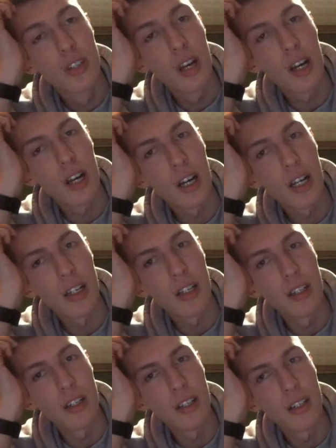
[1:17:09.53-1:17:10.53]

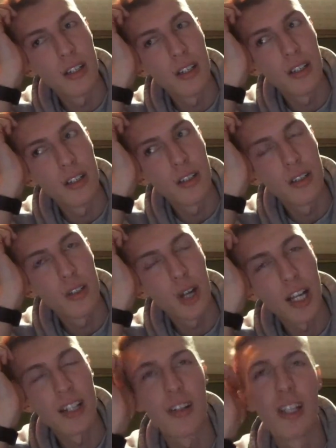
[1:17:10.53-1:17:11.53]

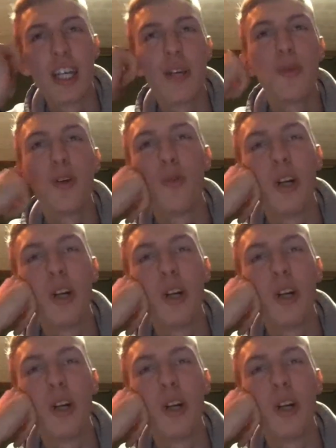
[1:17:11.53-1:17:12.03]
trying to label